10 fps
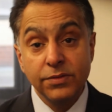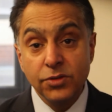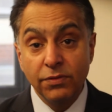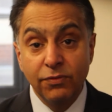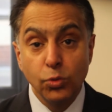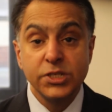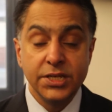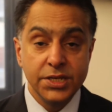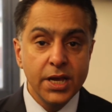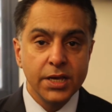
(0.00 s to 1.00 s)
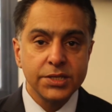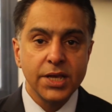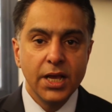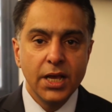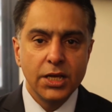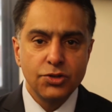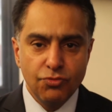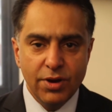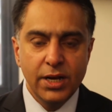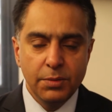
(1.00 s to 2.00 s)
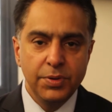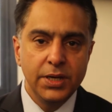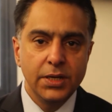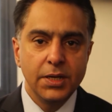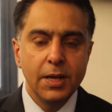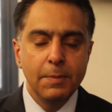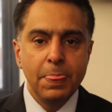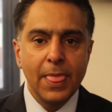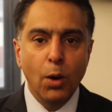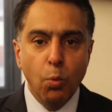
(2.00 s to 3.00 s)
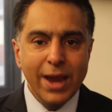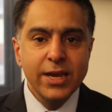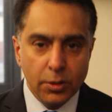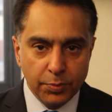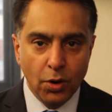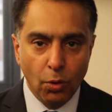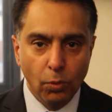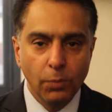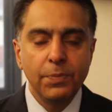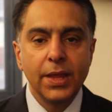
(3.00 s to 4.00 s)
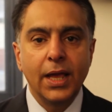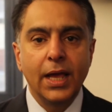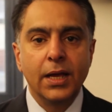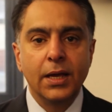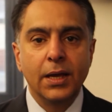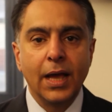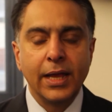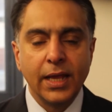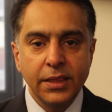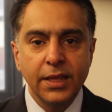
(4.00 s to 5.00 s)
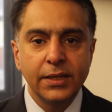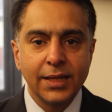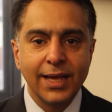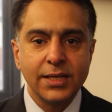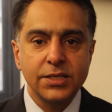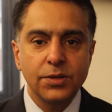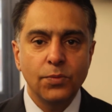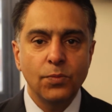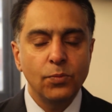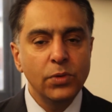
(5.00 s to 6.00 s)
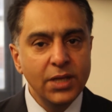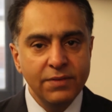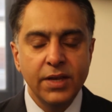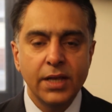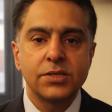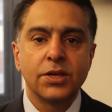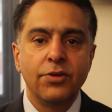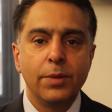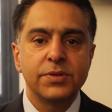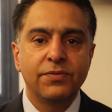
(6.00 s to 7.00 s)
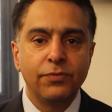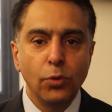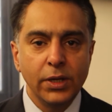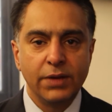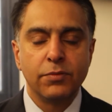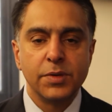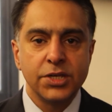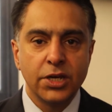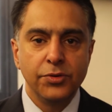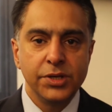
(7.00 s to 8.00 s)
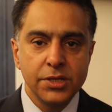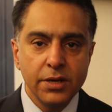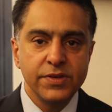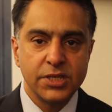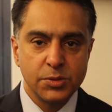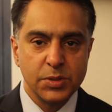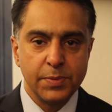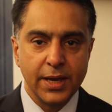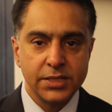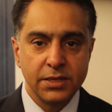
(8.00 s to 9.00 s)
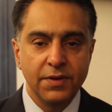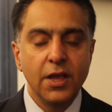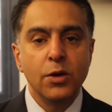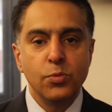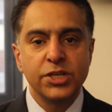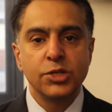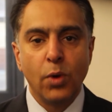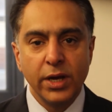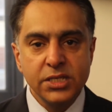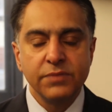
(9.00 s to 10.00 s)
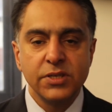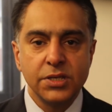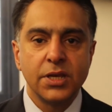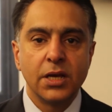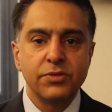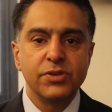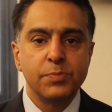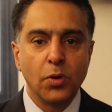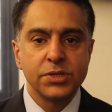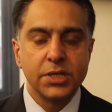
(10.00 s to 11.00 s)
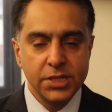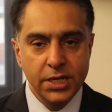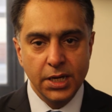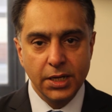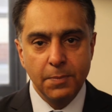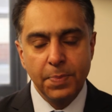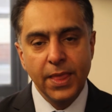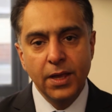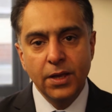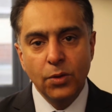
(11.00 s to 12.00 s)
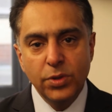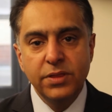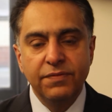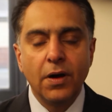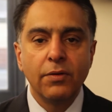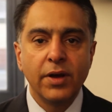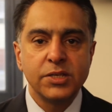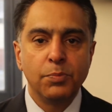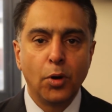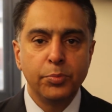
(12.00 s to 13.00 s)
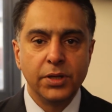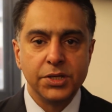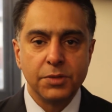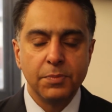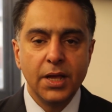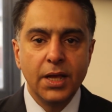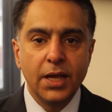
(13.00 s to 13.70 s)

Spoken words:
sort of 14 years has really been a wake-up call. And I think that we'll never get to grips fully from a security services perspective, which is why a civil society response is needed. With the far right and populism,